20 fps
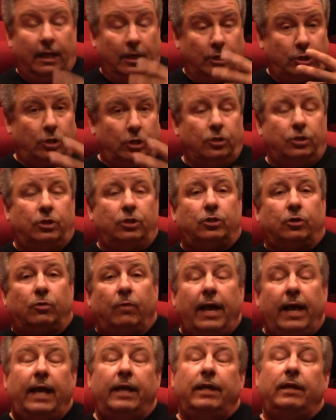Susan
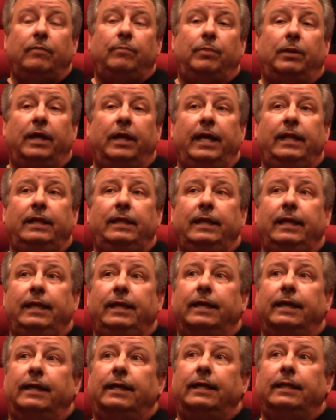Sarandon played
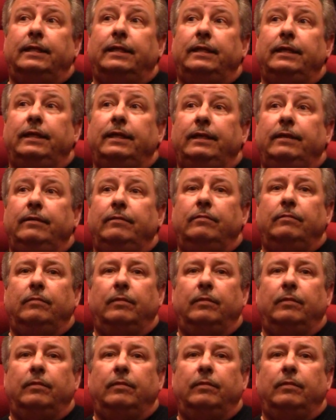the